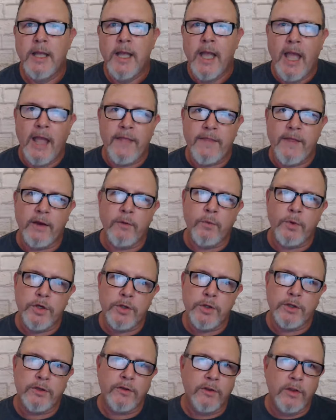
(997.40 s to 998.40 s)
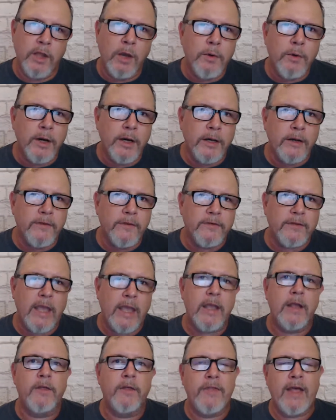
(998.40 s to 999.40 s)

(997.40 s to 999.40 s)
And then when you get to the lower end of the scale,